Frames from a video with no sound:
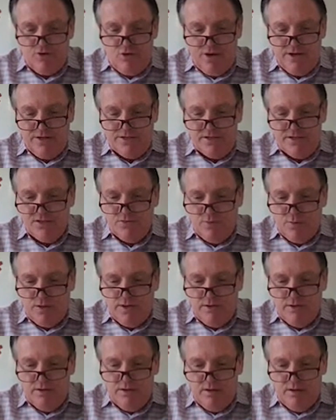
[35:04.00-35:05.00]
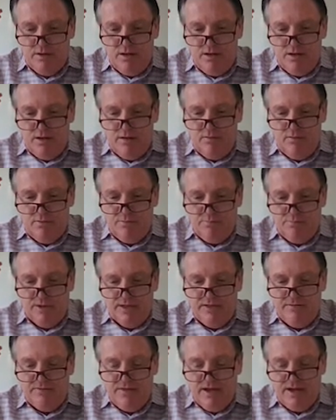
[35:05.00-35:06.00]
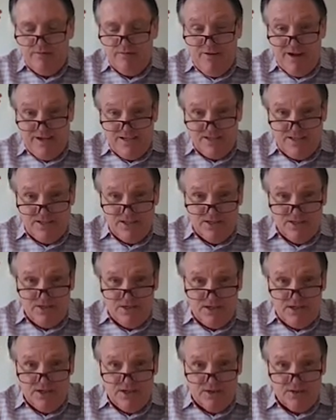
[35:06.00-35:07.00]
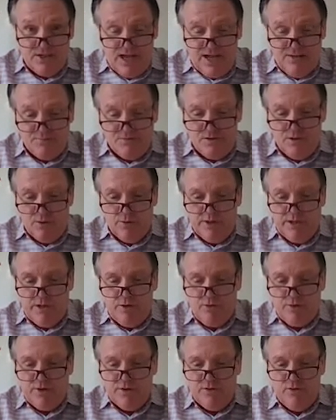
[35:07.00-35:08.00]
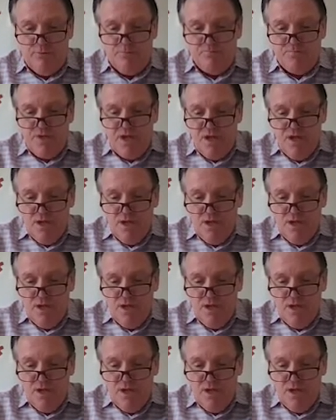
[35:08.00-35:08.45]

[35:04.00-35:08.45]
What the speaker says: crisis. We believe that advice is absolutely critical.